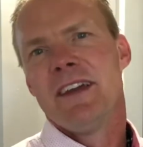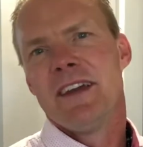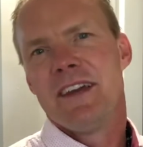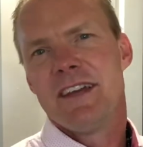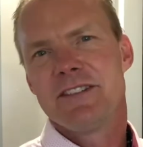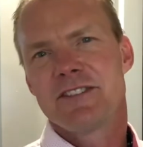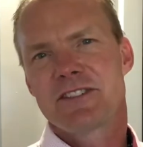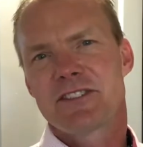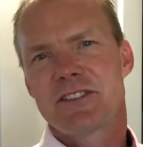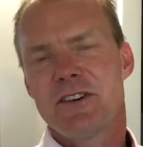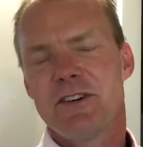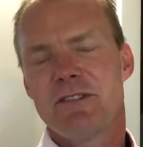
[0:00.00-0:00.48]

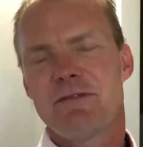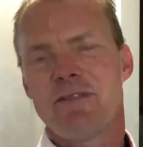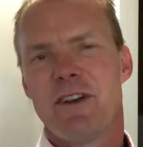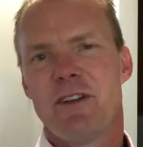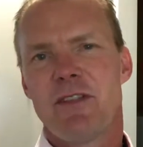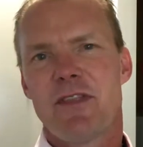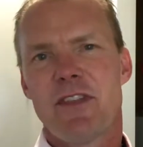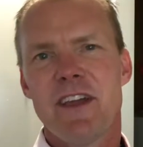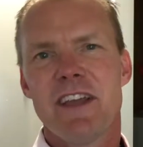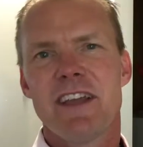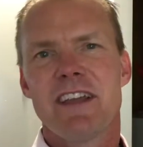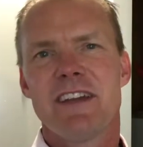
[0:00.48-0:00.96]
And so if you're
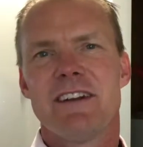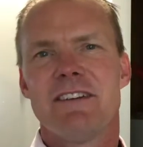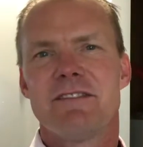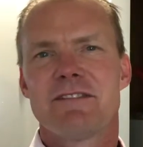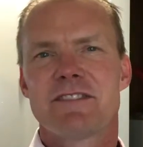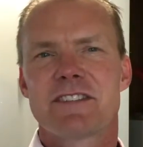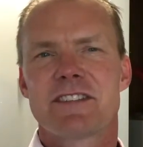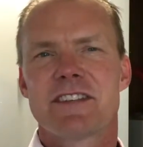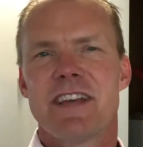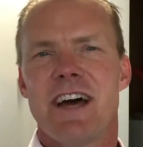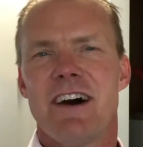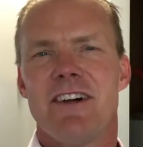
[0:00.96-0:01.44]
thinking of
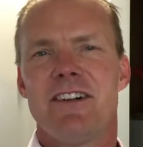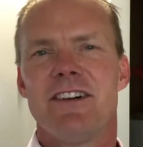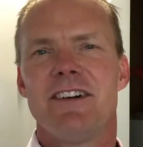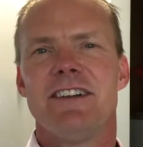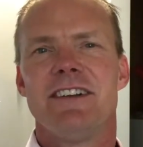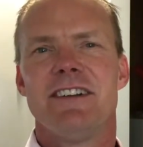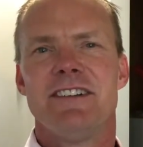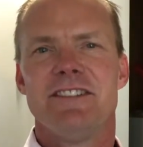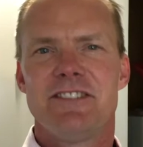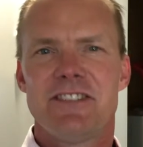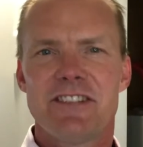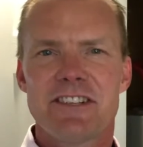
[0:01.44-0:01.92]

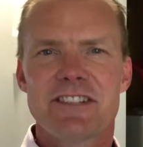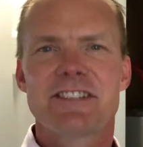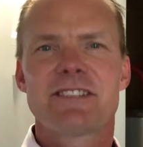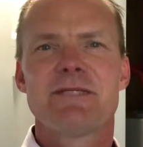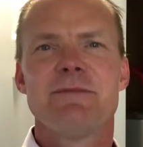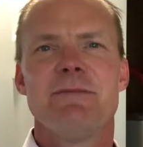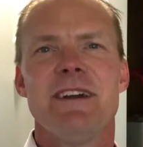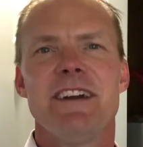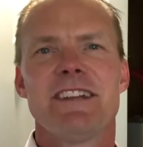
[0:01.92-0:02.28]
selling, and just to